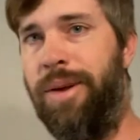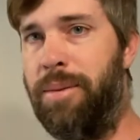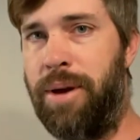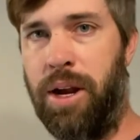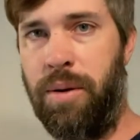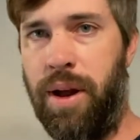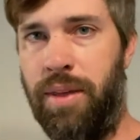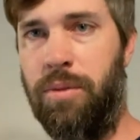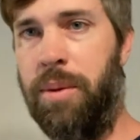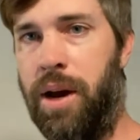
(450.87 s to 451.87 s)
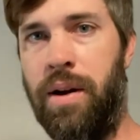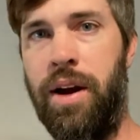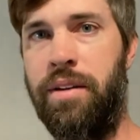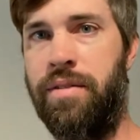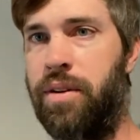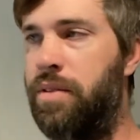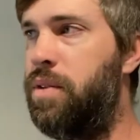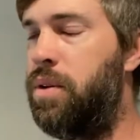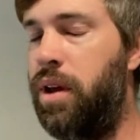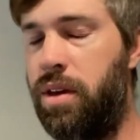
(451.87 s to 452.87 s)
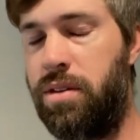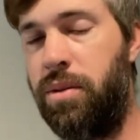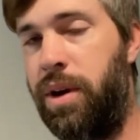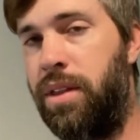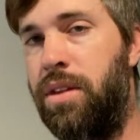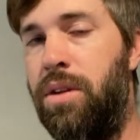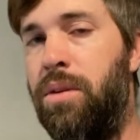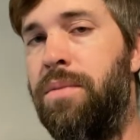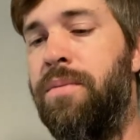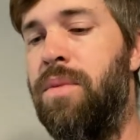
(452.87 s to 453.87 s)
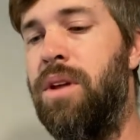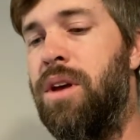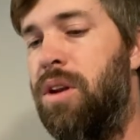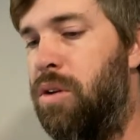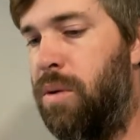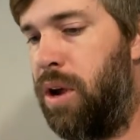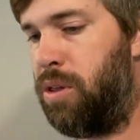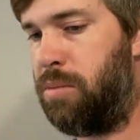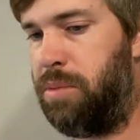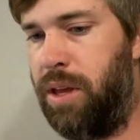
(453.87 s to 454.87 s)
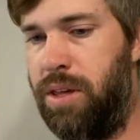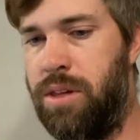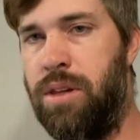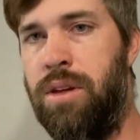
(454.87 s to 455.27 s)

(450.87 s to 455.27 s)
We got microwaves. We'll be all right for a few days till we get the new new range in place.